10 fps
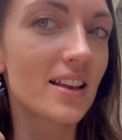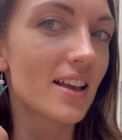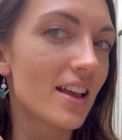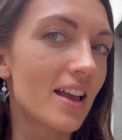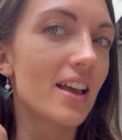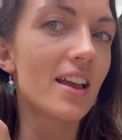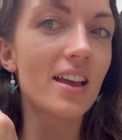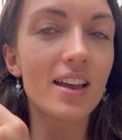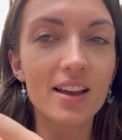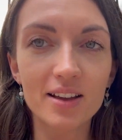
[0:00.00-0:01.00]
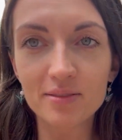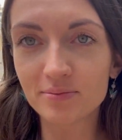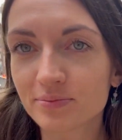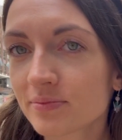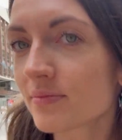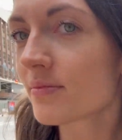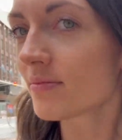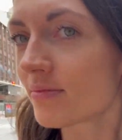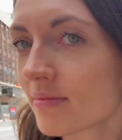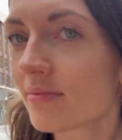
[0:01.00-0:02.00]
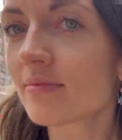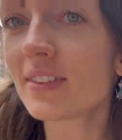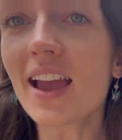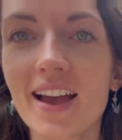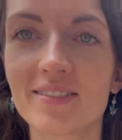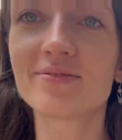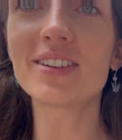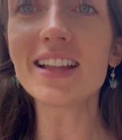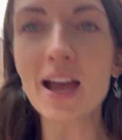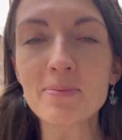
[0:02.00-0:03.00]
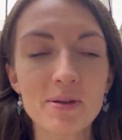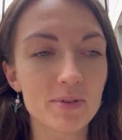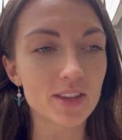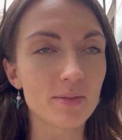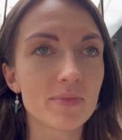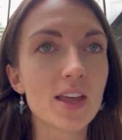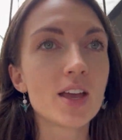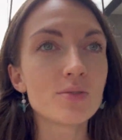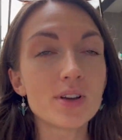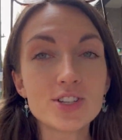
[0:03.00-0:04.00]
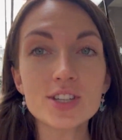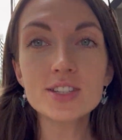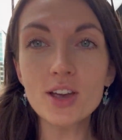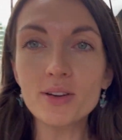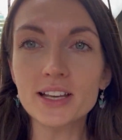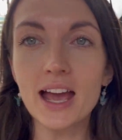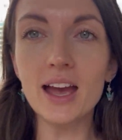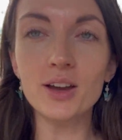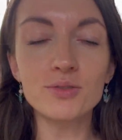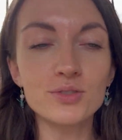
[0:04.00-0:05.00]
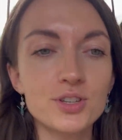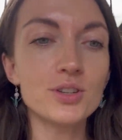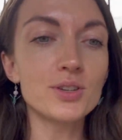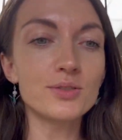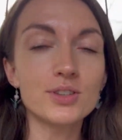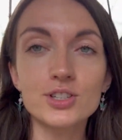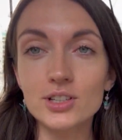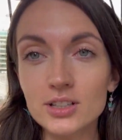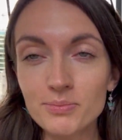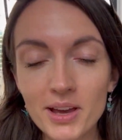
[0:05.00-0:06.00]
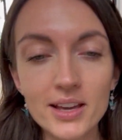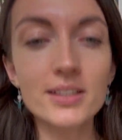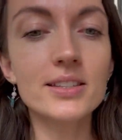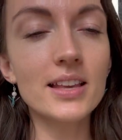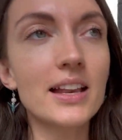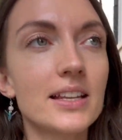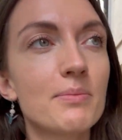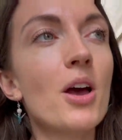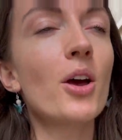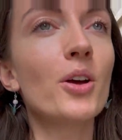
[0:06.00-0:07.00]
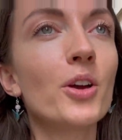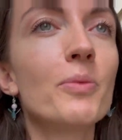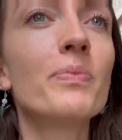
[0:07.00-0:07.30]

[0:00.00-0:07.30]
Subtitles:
Run first and ask them. Yeah, really happy with them. We're just going now to the shuttle bus, heading home.